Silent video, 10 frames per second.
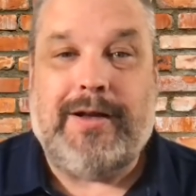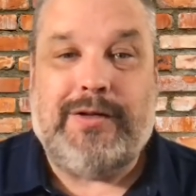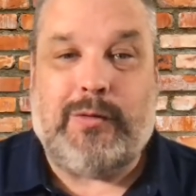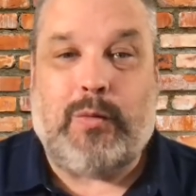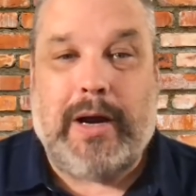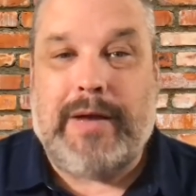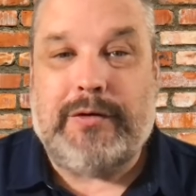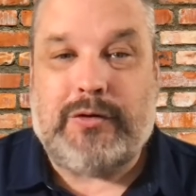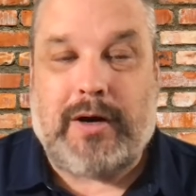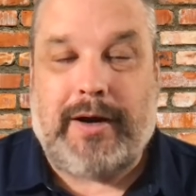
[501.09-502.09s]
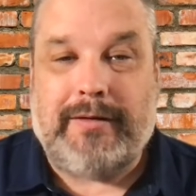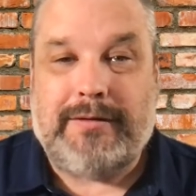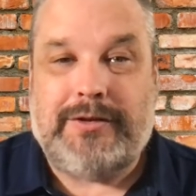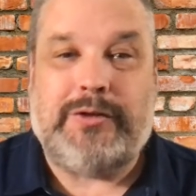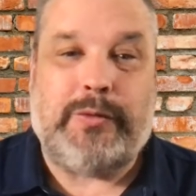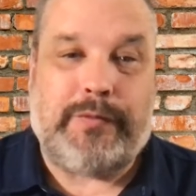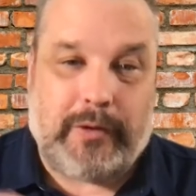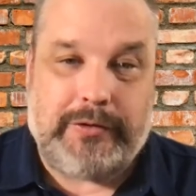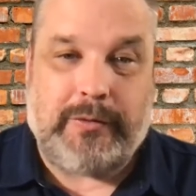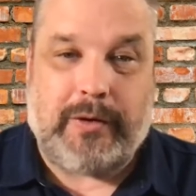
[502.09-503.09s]
So why even try? Just
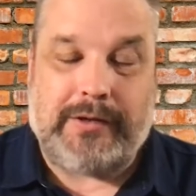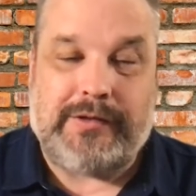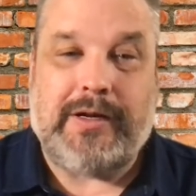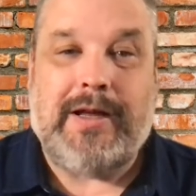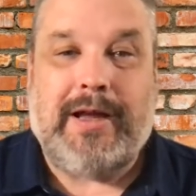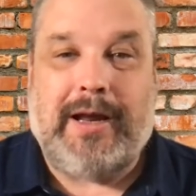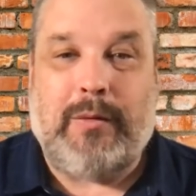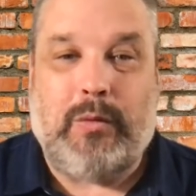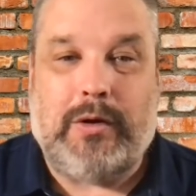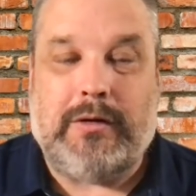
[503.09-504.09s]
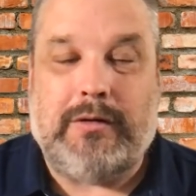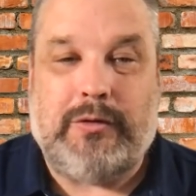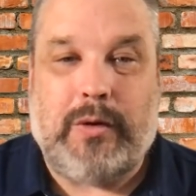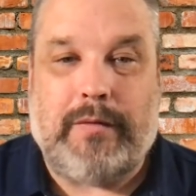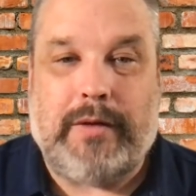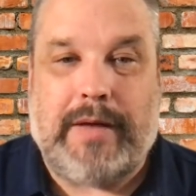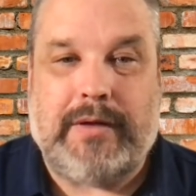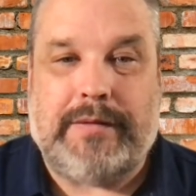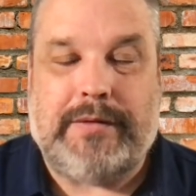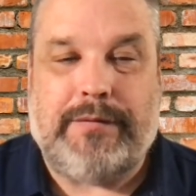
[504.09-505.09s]
refer it to us, and we'll do all the heavy
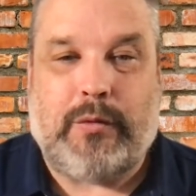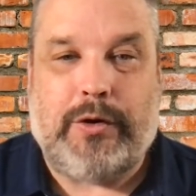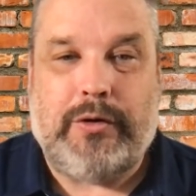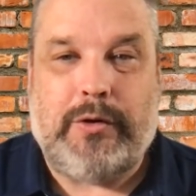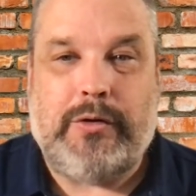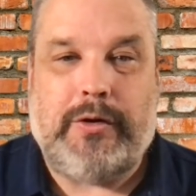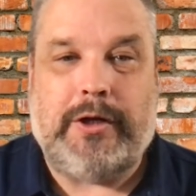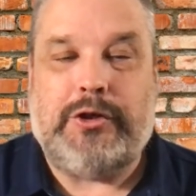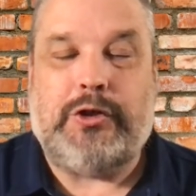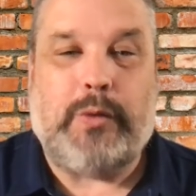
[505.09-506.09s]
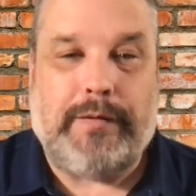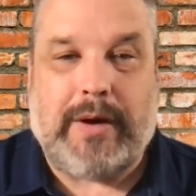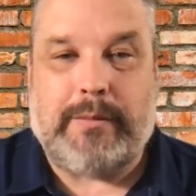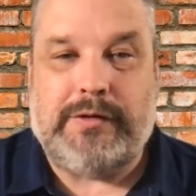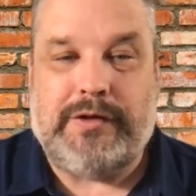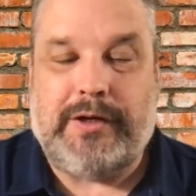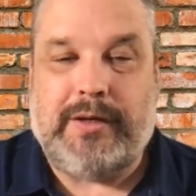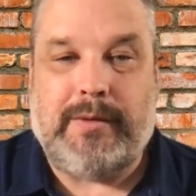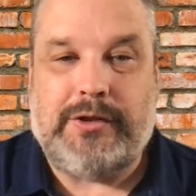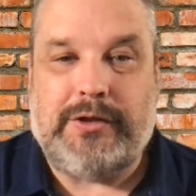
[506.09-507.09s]
lifting for you, and you can get your 25%
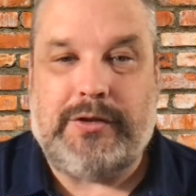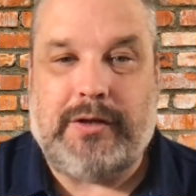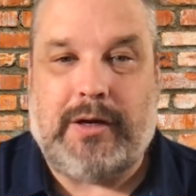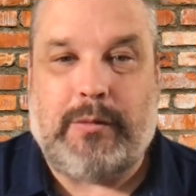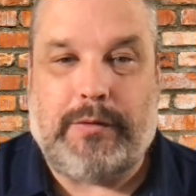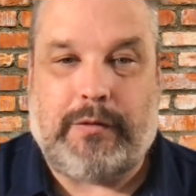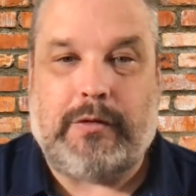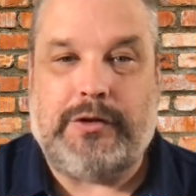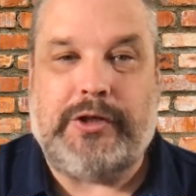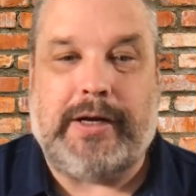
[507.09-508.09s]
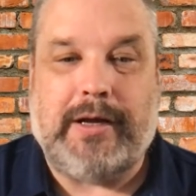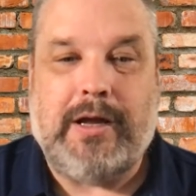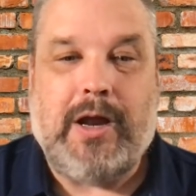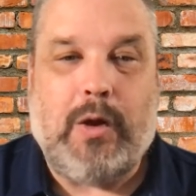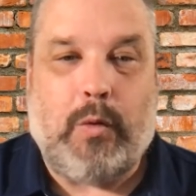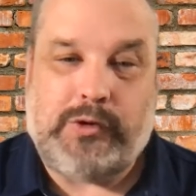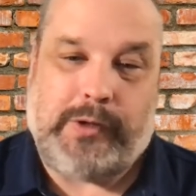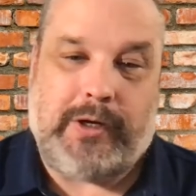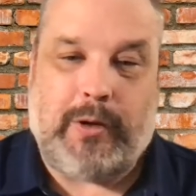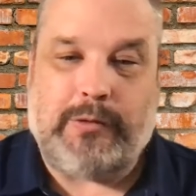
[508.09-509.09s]
commission referral check once
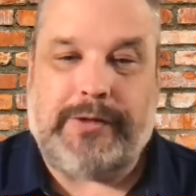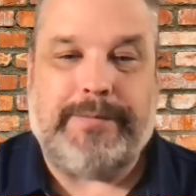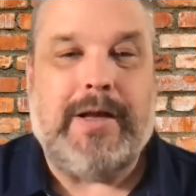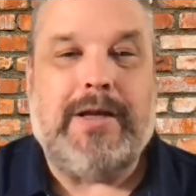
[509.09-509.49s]
we close it.